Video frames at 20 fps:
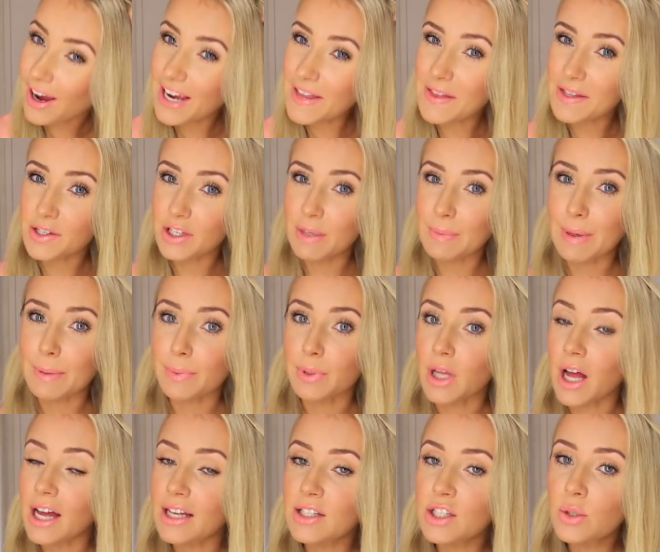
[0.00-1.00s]
heat that's going to be
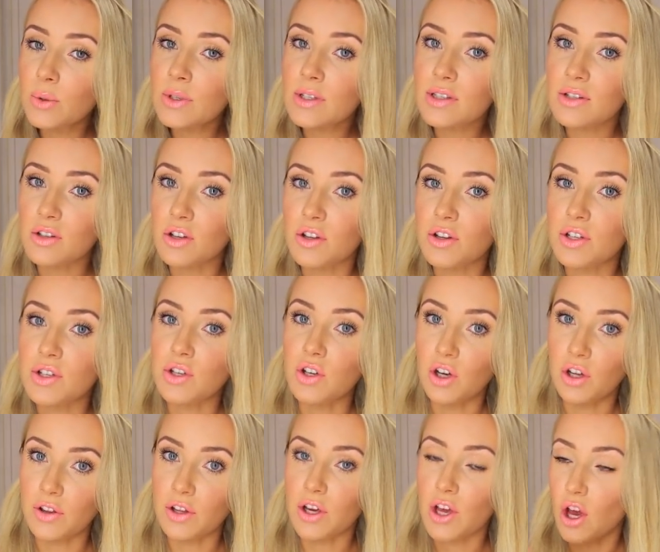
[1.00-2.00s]
applied to it, so the
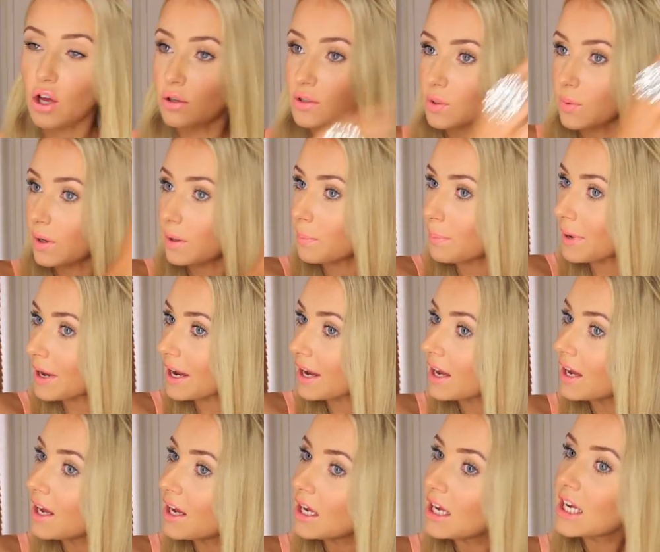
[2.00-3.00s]
stronger the curl is going to be.